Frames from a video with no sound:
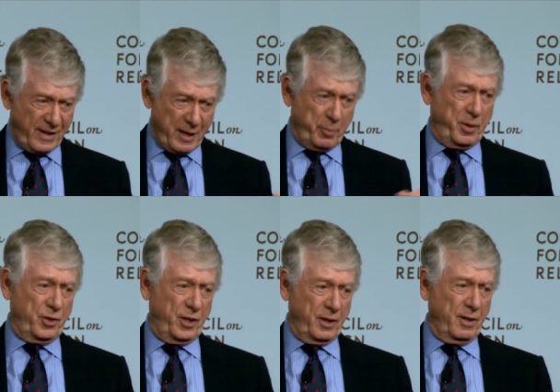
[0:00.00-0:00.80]
that
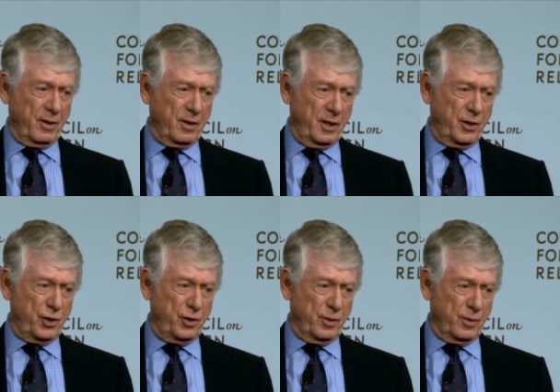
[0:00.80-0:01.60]
particular
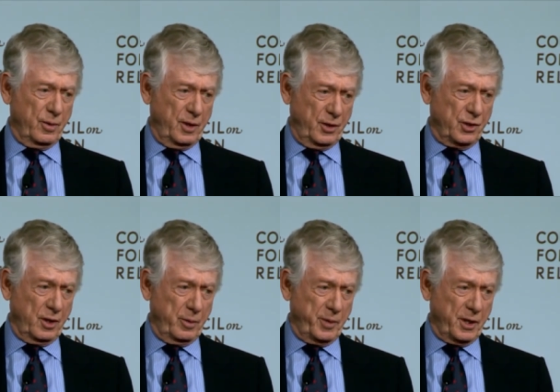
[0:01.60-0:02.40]
issue is in
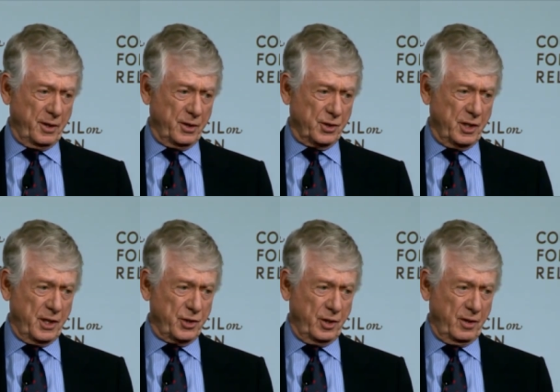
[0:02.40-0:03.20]
America's
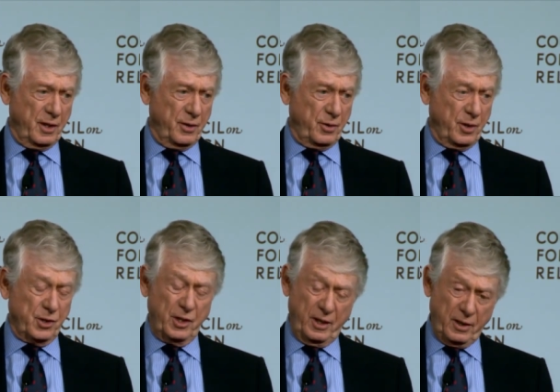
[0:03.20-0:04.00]
national
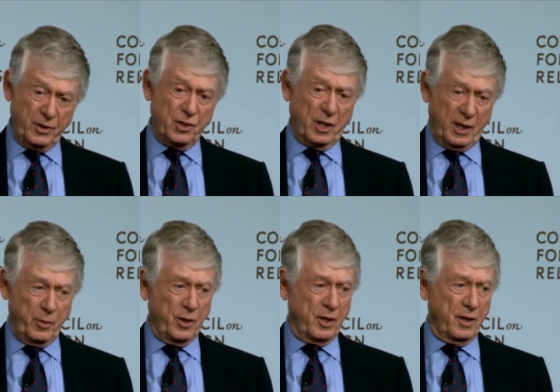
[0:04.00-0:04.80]
interest is, I
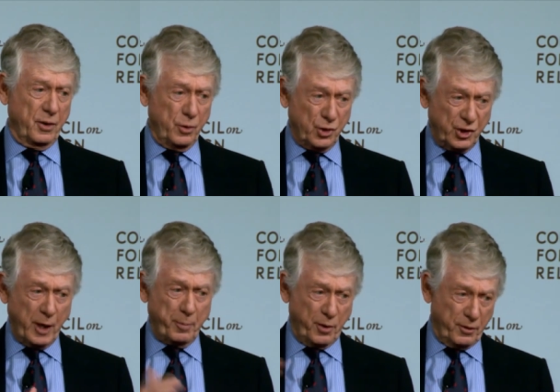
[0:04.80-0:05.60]
would argue,
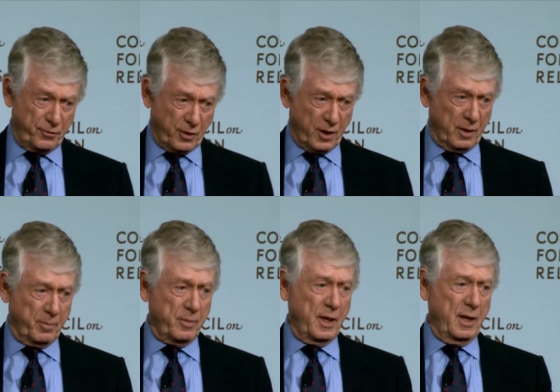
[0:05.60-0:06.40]
separate
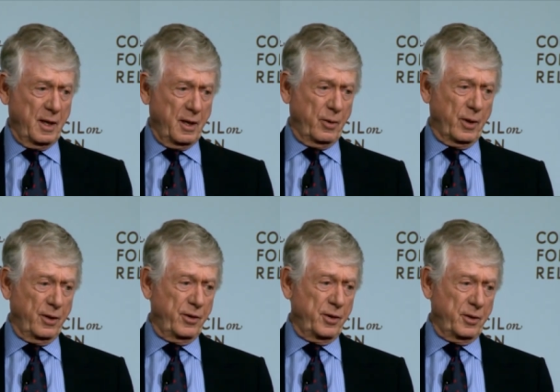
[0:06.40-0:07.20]
from whether
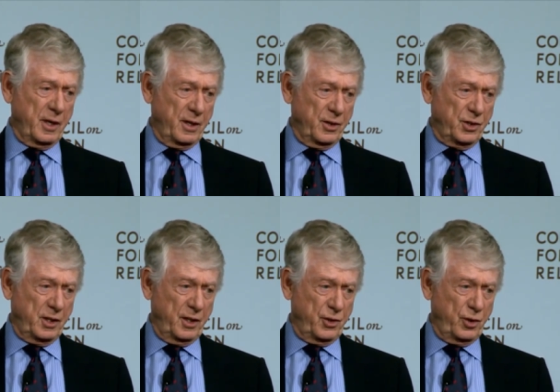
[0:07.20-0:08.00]
the United
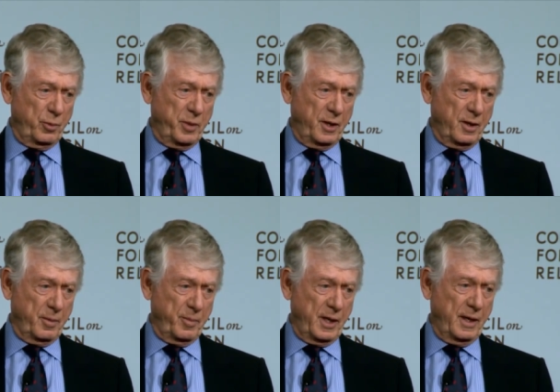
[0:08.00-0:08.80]
States should
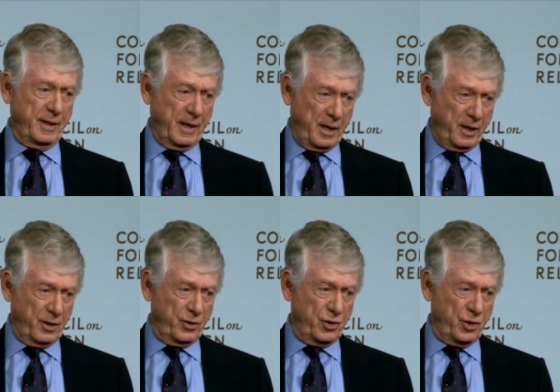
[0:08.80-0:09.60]
become
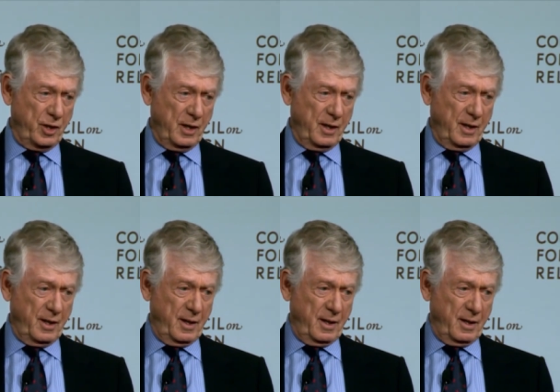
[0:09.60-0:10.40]
engaged
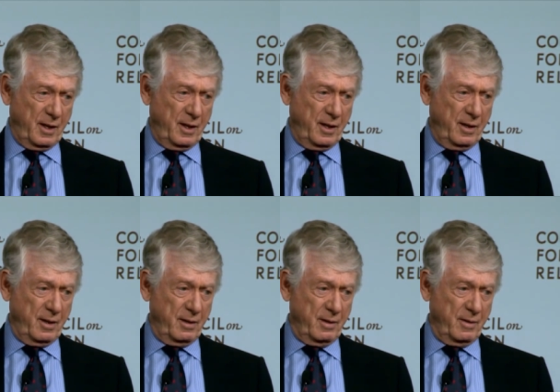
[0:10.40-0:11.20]

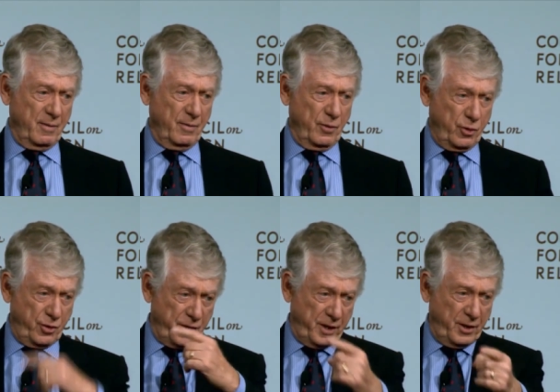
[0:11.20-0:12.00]
in
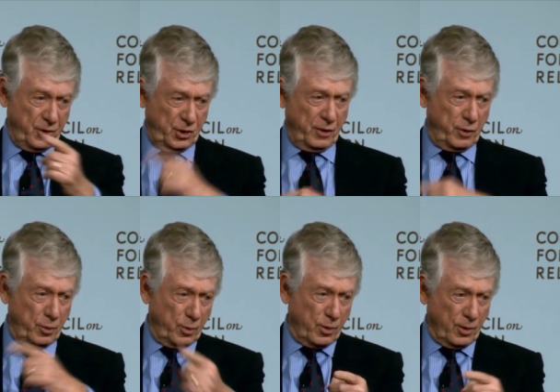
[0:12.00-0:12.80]
the civil
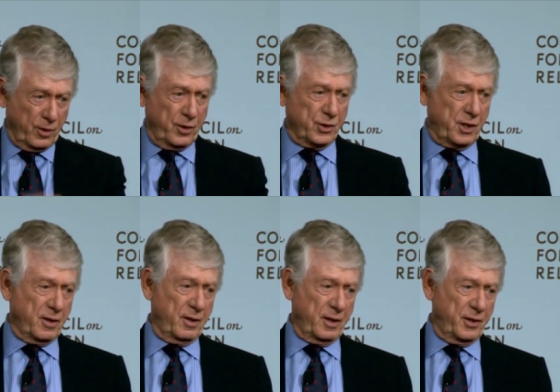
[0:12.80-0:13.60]
war that is
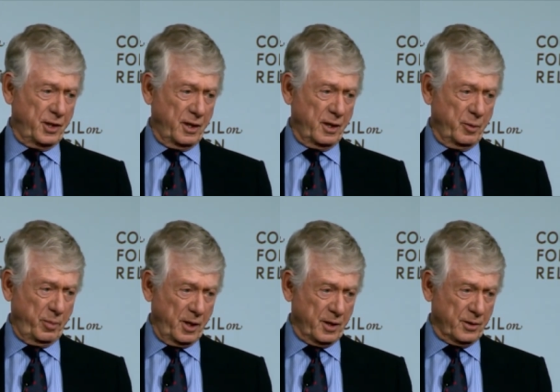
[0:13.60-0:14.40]
currently taking
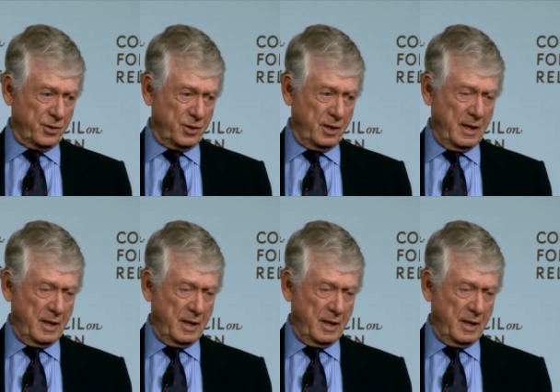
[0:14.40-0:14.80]
place.